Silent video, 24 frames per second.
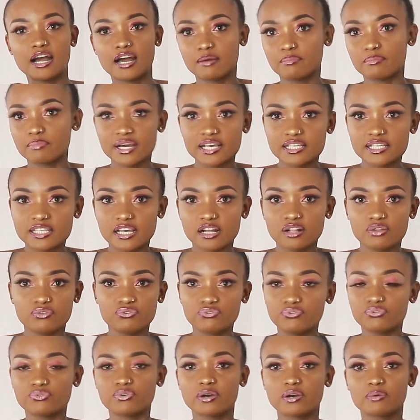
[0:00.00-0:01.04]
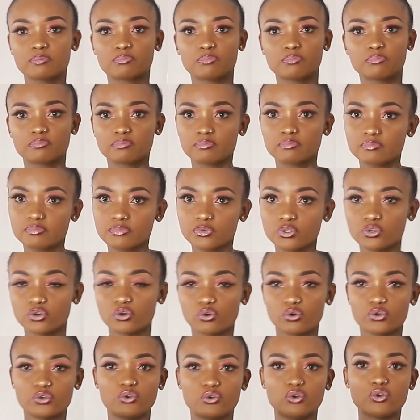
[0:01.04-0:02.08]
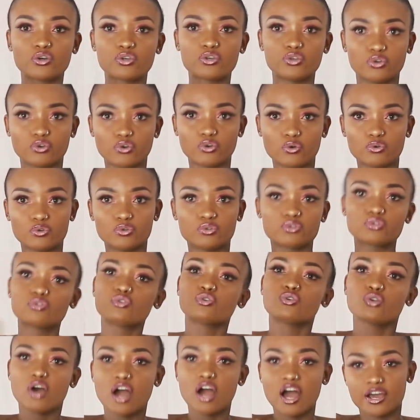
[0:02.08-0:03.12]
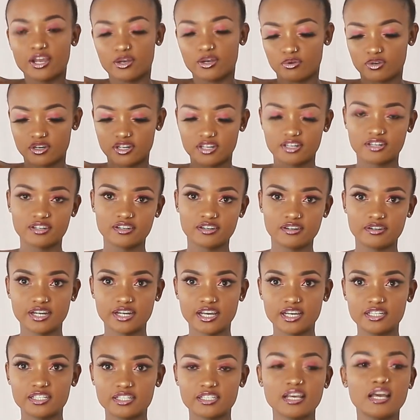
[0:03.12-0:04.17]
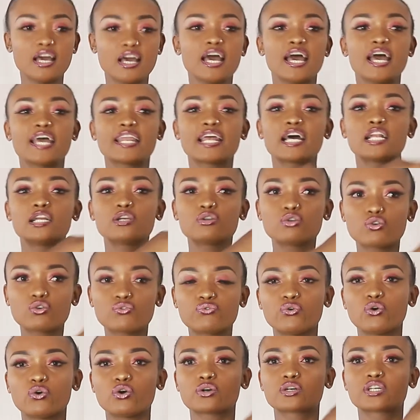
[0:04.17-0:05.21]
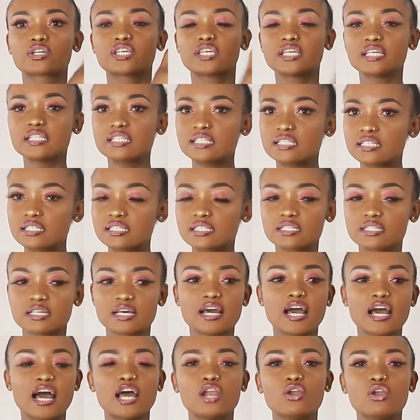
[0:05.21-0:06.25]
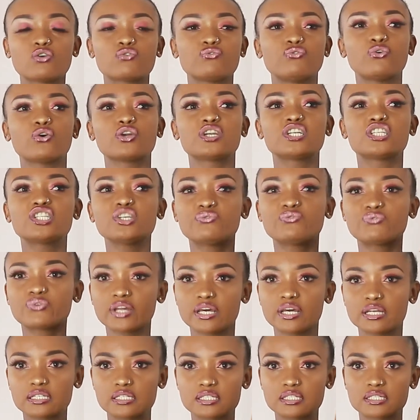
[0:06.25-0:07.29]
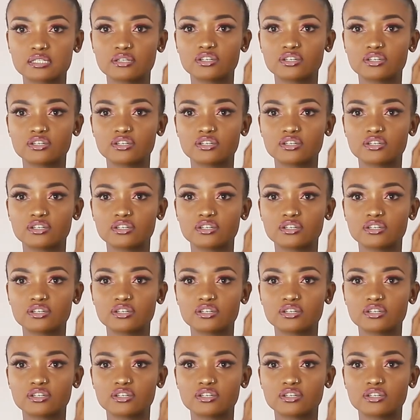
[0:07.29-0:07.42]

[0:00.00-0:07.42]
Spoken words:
Myself, you know, you do know how I look, right? And I look for kids. I look for different